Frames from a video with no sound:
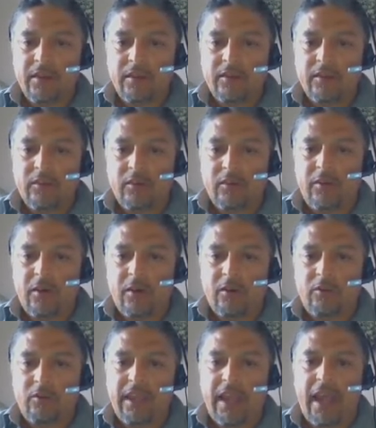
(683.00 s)
So
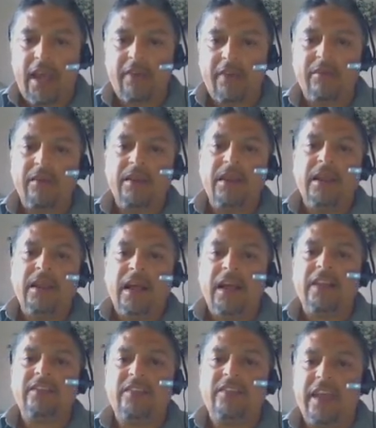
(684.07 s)
far we have
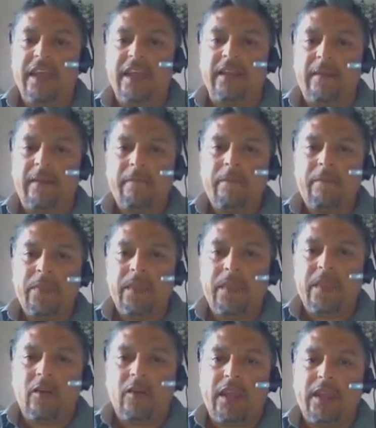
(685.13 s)
10.
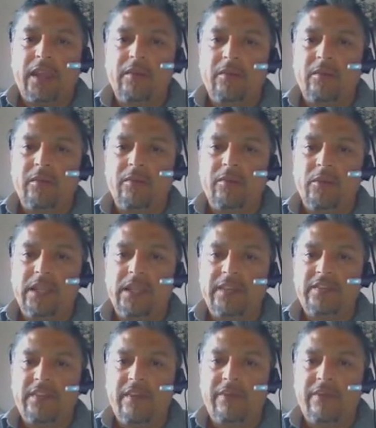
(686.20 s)
Okay, we
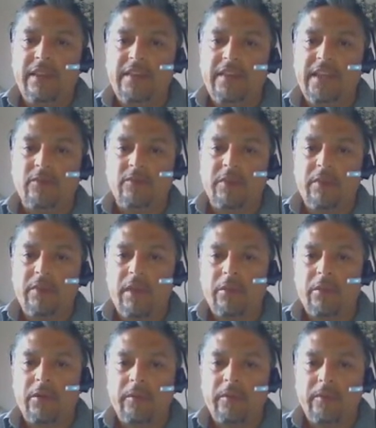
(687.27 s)
need 17,
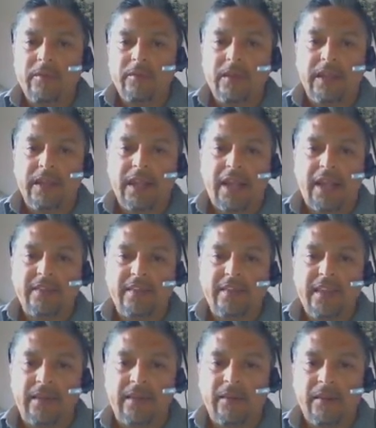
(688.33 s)
remember, not
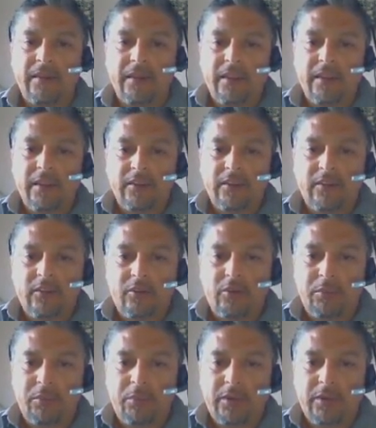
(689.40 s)
10. So
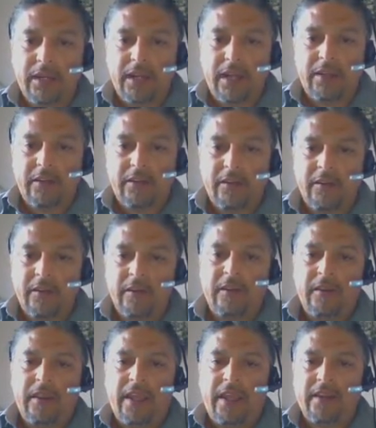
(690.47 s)
we put another
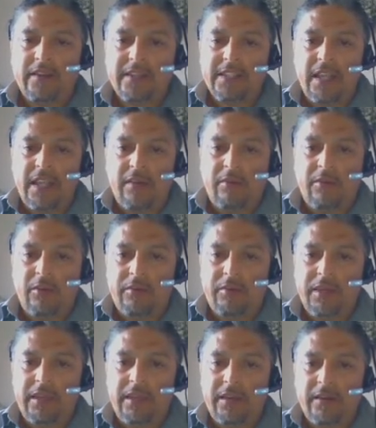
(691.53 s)
energy level
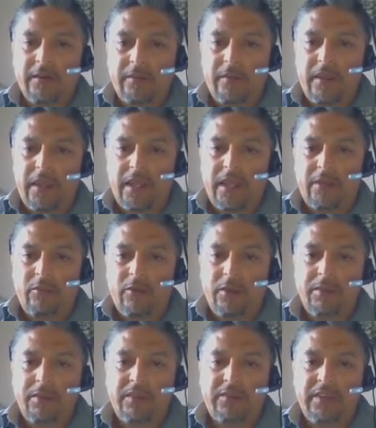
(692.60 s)
over here, and
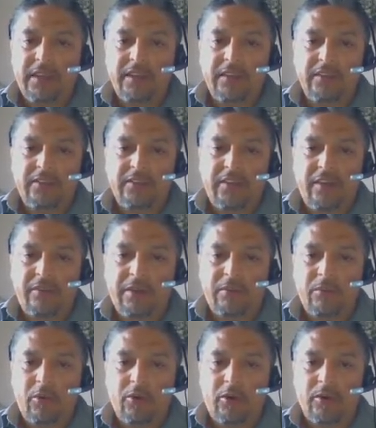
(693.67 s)
we're missing
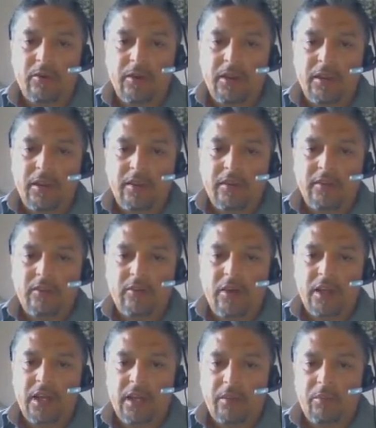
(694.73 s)
7 more. So
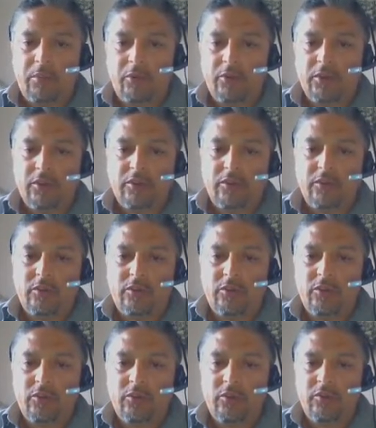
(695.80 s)
I'm gonna put
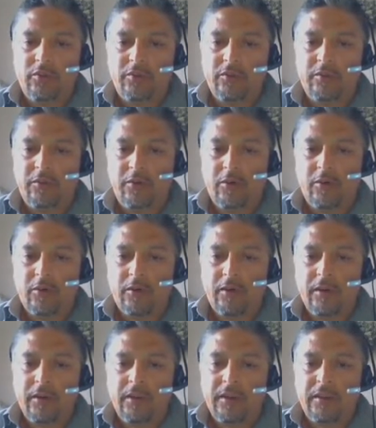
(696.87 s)
2, 4,
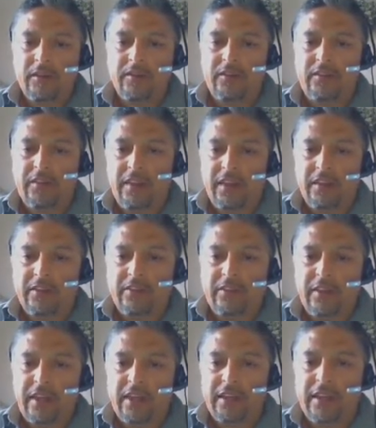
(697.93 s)

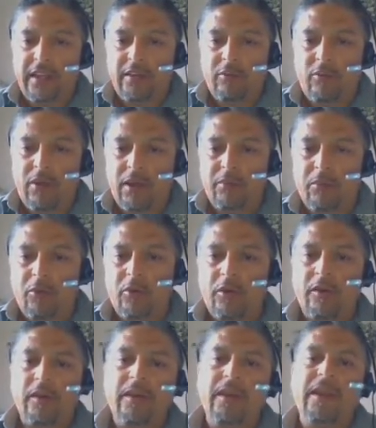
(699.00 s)
6, and then 1
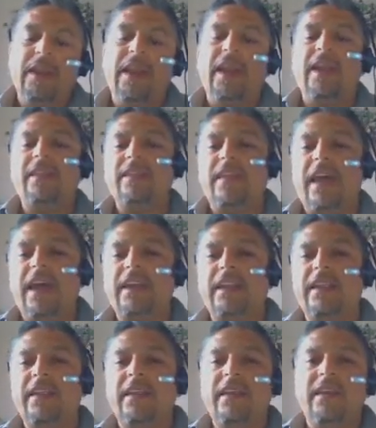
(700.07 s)
more, and that
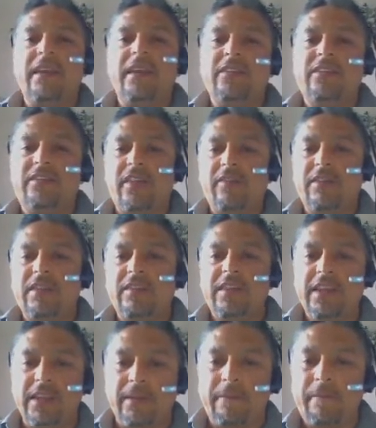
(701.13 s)
is
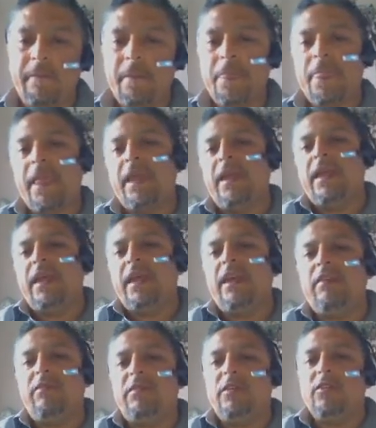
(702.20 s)
17.
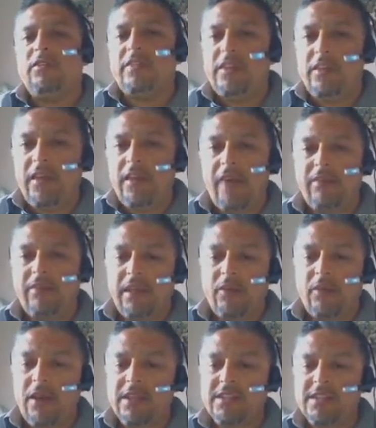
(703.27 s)
If you still have any
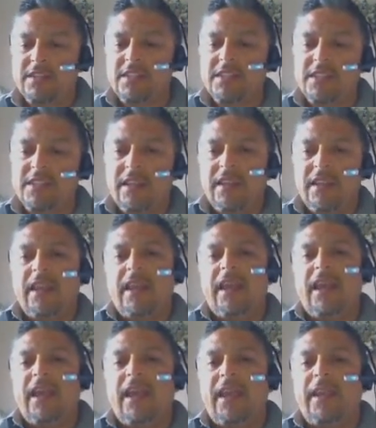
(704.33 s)
questions
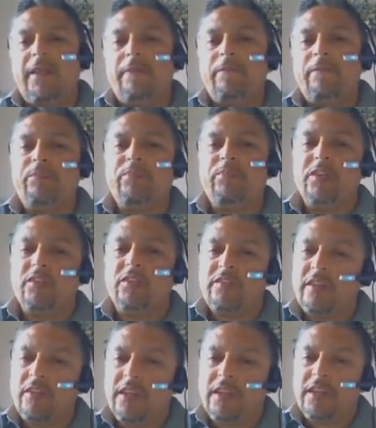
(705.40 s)
and you're
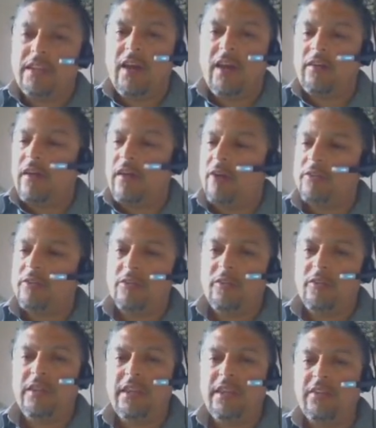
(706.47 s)
still in doubt on how to
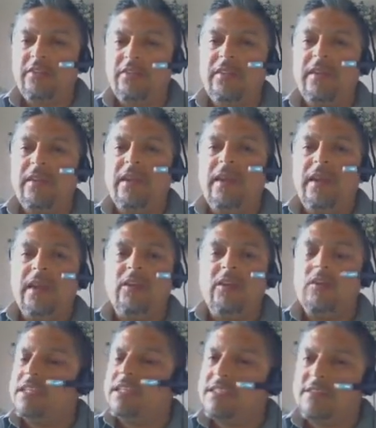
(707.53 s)
do this,
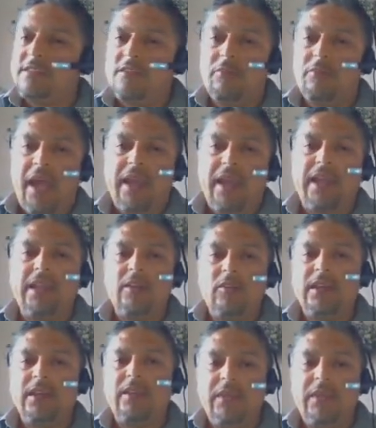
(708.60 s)
you can just go back and
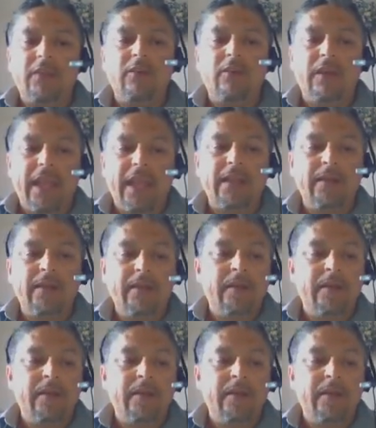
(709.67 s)
look at the video again.